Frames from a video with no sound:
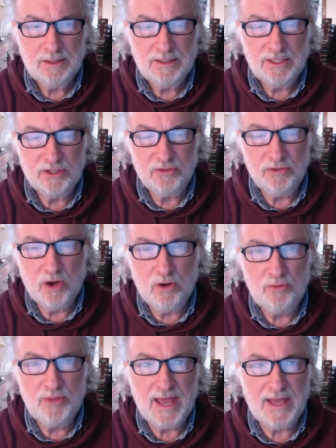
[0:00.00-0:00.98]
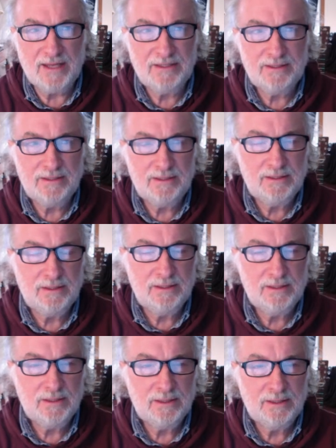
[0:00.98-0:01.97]
Did you know that
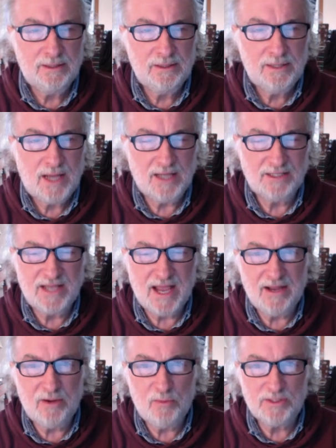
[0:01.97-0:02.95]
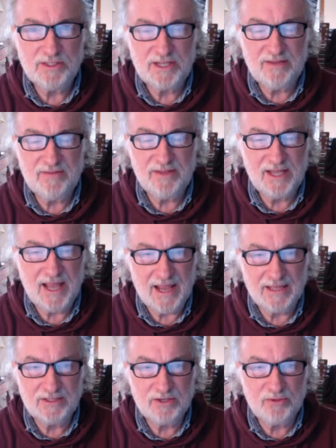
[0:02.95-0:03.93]
Isaiah was given the
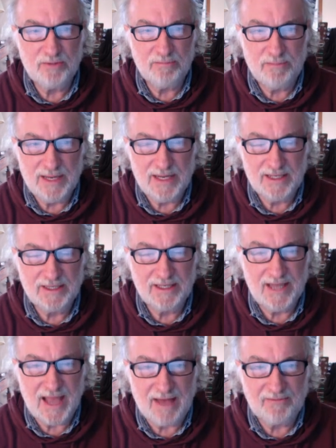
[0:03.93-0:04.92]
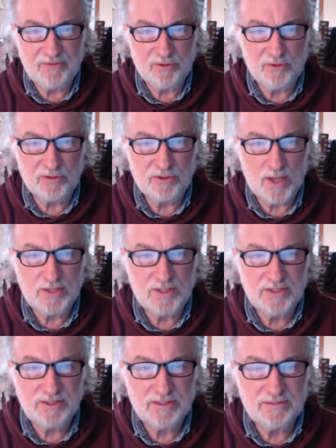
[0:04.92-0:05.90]
answer immediately after those
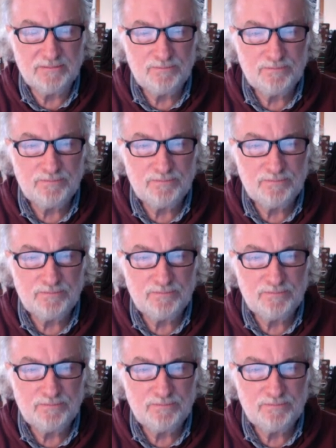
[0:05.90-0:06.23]
questions?